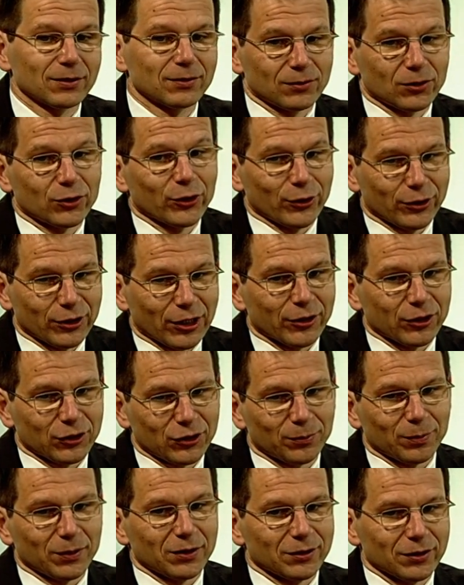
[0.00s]
turned out
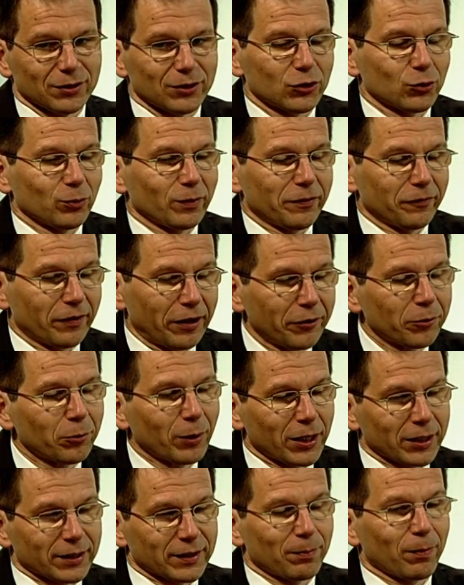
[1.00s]
to be very
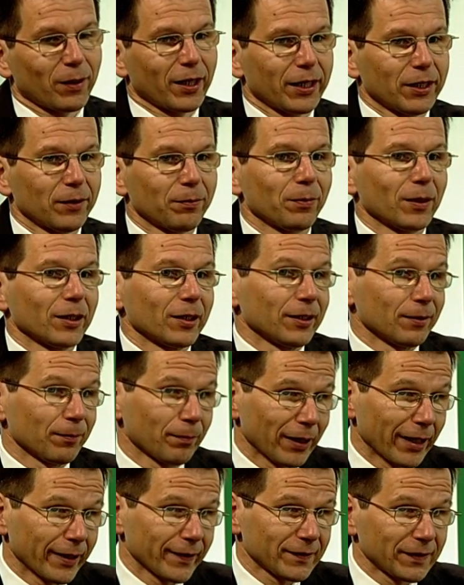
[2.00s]
well explained by
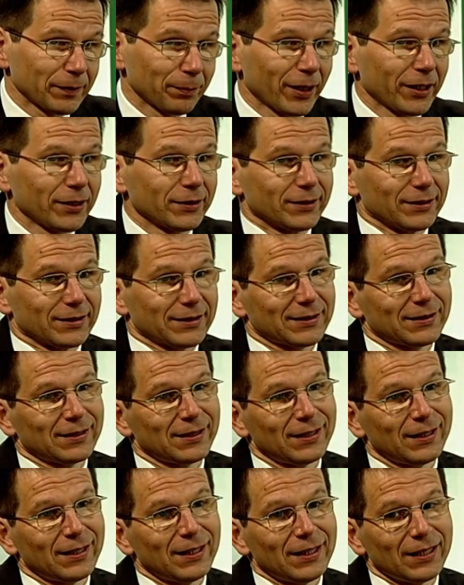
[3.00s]
path dependence.
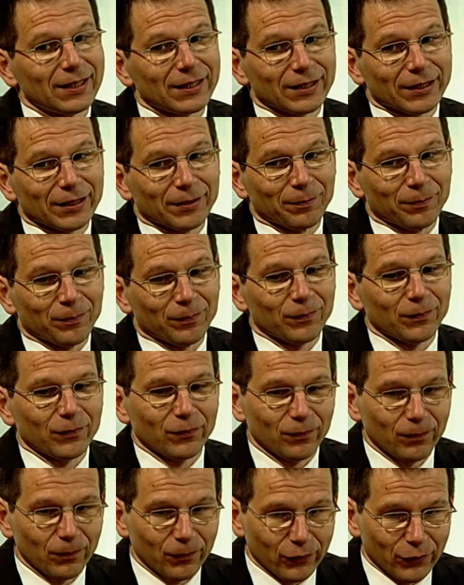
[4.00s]

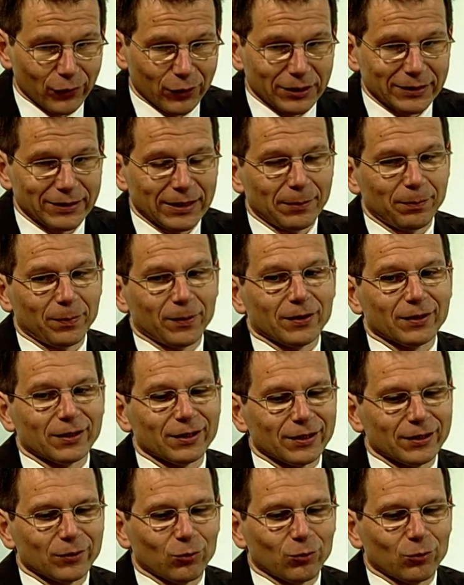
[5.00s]
For example,